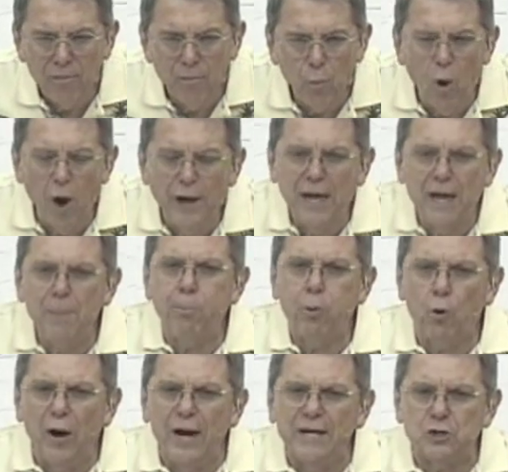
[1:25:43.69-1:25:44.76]
What he
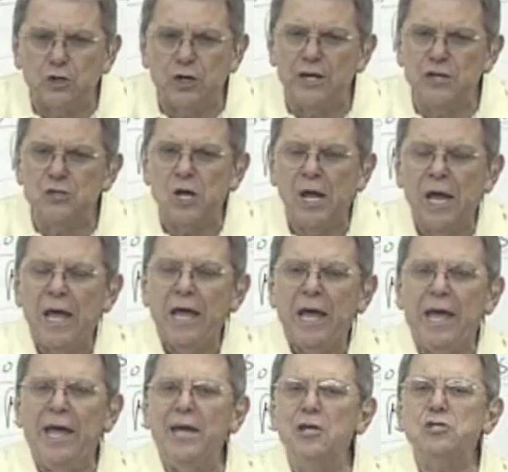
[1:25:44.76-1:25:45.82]
preaches
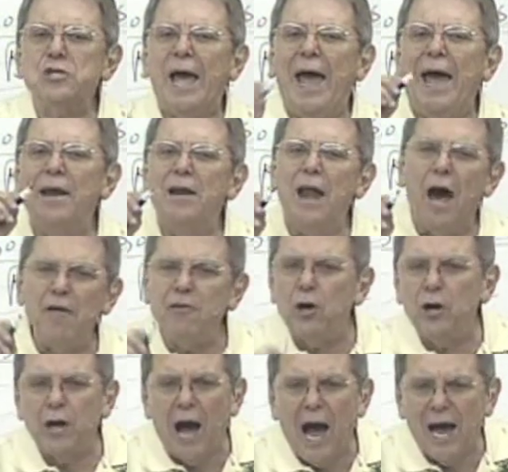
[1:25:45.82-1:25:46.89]
is
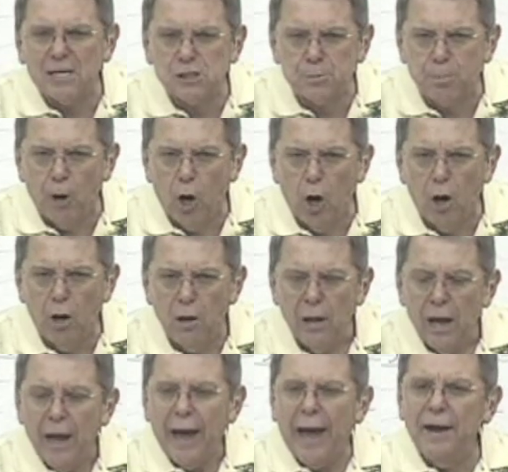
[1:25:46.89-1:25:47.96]
another gospel,
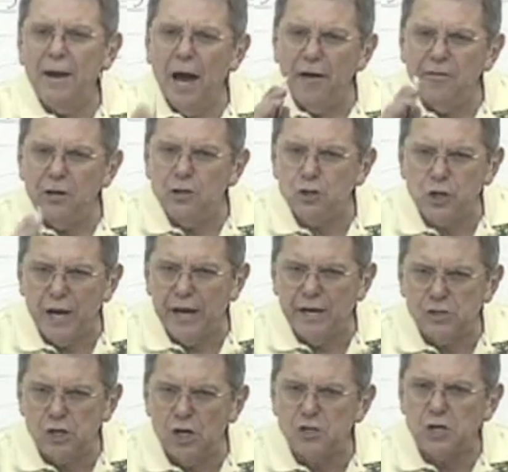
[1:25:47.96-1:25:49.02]
another
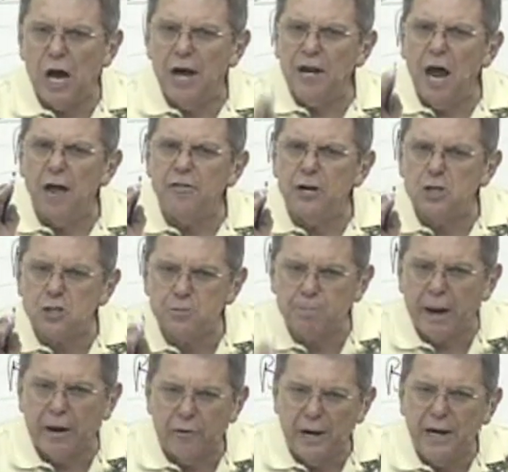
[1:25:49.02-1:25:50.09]
Jesus, another
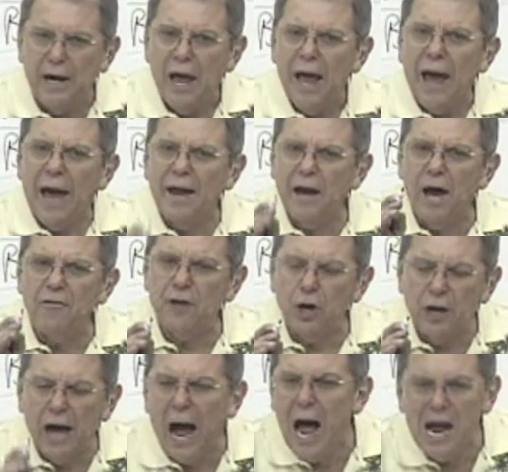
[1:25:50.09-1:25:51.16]
Spirit, another
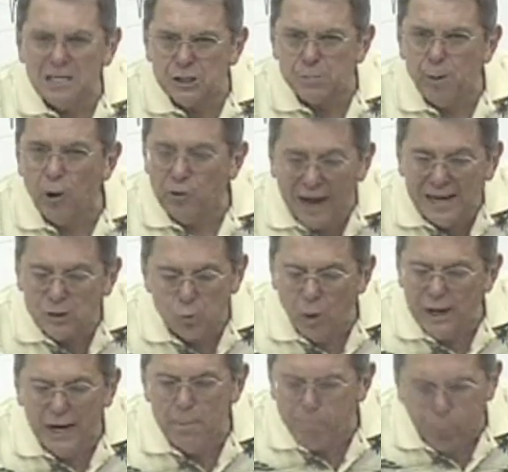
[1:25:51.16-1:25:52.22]
gospel. That's
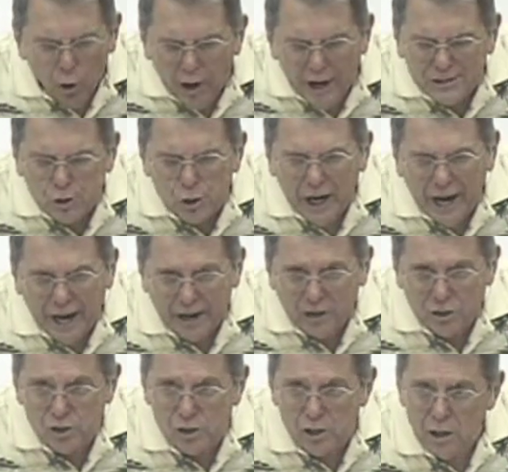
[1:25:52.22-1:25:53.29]
what he
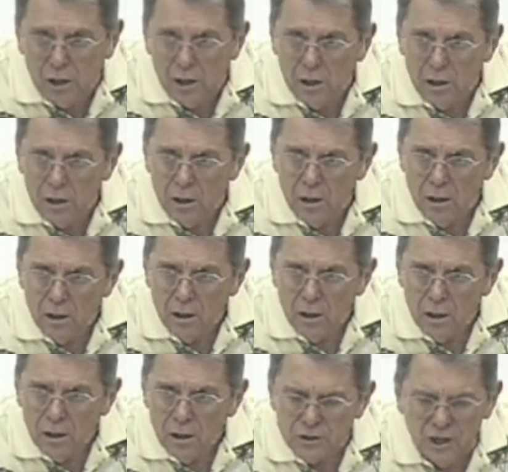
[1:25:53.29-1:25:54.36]
preaches.
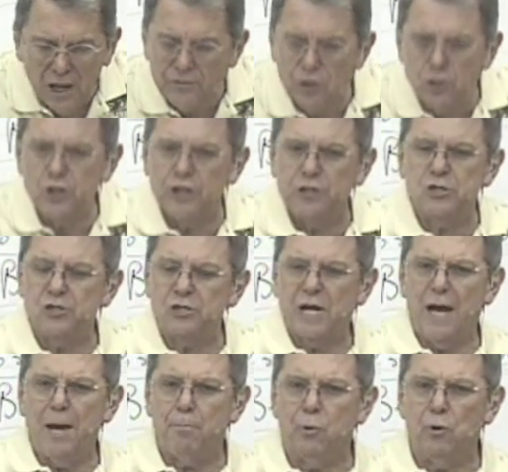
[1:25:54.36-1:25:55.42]
It's not the Jesus
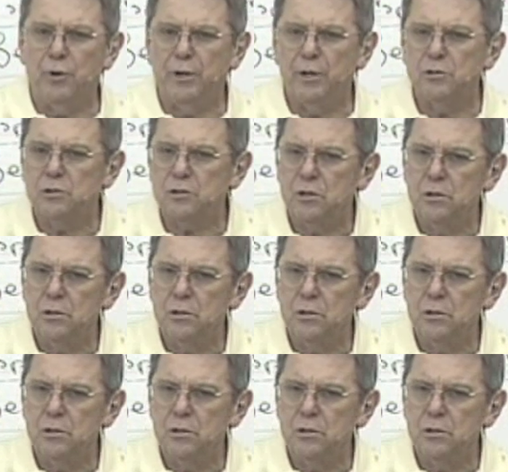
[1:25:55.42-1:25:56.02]
I preached.